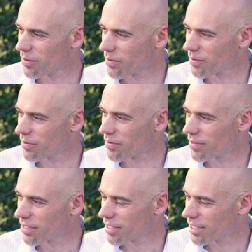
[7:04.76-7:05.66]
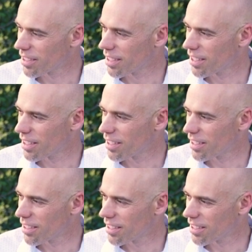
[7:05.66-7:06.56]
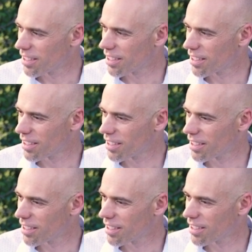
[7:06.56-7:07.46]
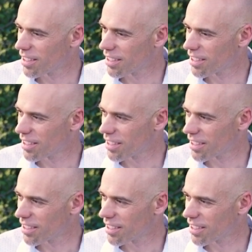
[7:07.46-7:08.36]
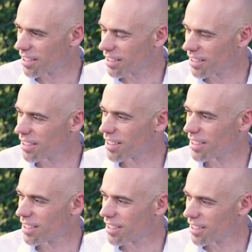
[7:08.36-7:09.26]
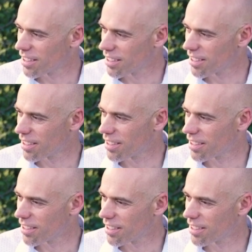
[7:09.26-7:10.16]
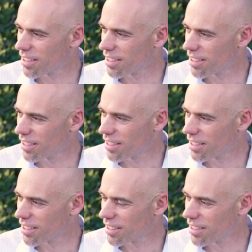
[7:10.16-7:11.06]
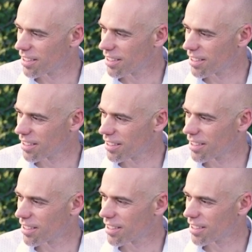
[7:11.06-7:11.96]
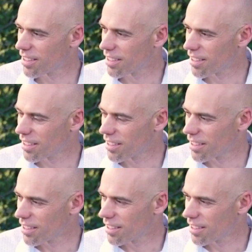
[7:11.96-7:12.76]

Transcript: [no speech]